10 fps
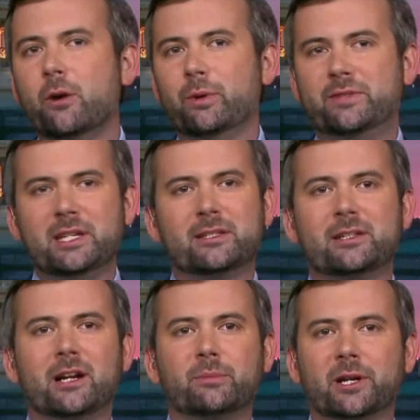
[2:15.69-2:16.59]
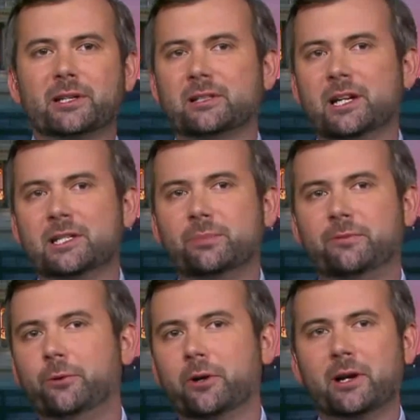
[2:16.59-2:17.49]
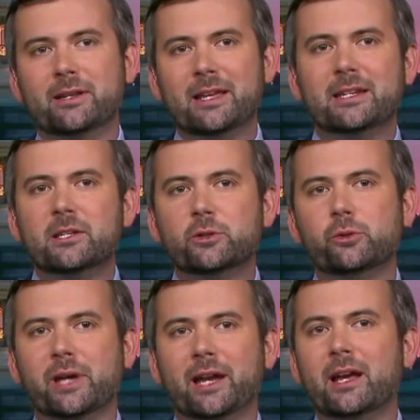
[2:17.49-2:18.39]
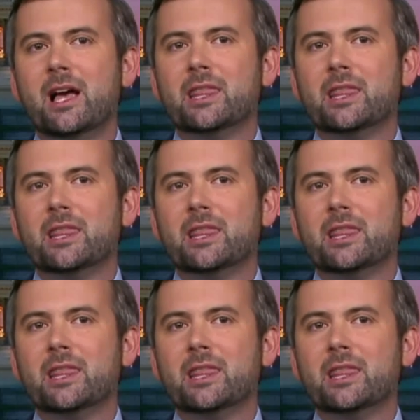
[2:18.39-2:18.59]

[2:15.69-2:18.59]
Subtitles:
We've seen stock market declines before, and they didn't do that.